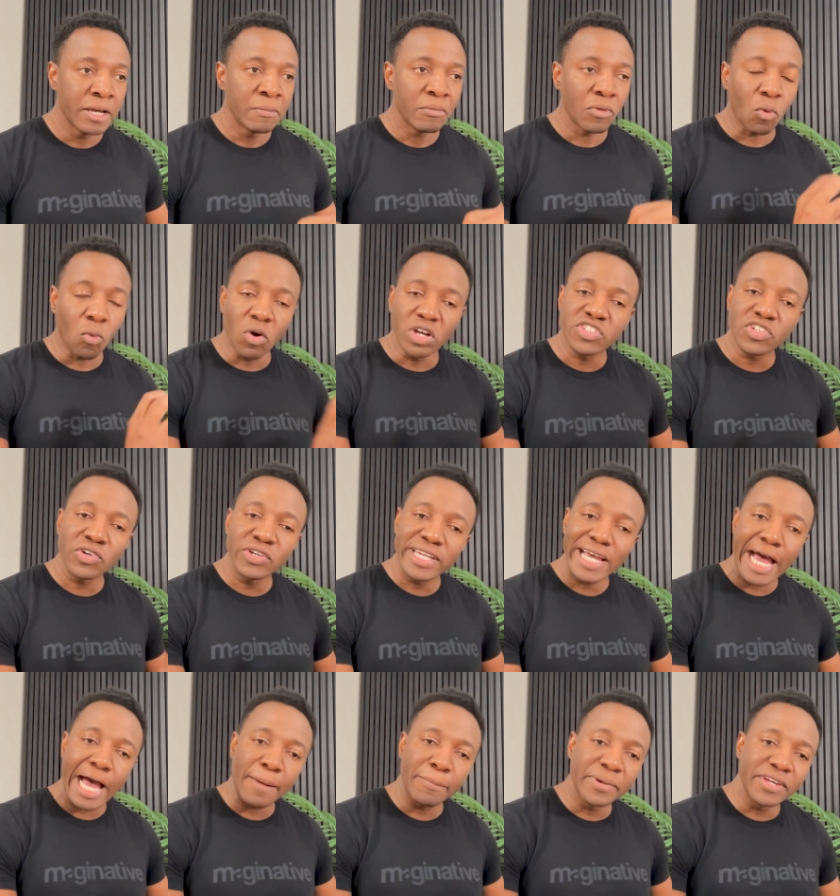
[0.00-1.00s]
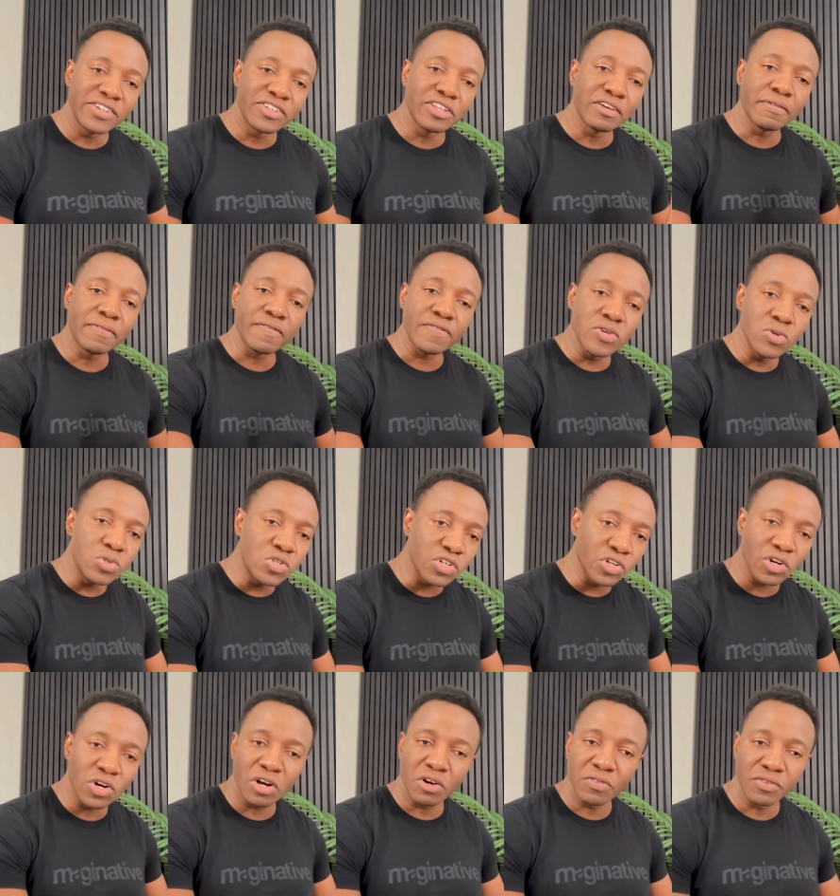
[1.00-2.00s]
what's going to happen to the
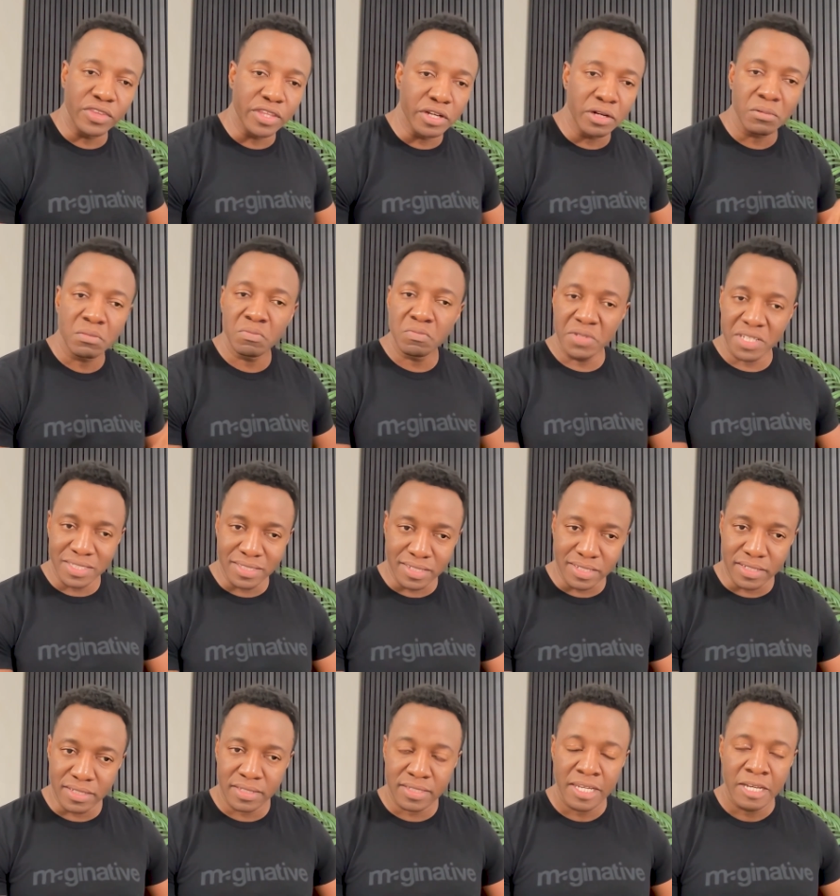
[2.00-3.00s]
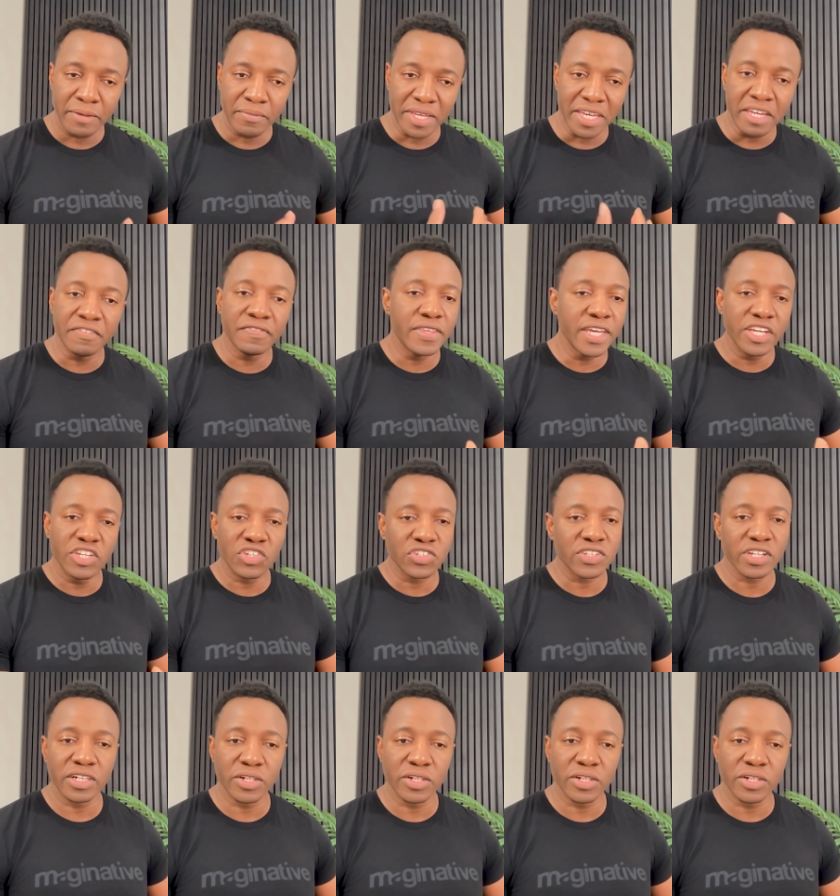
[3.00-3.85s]
future of their business if they just mm-hmm.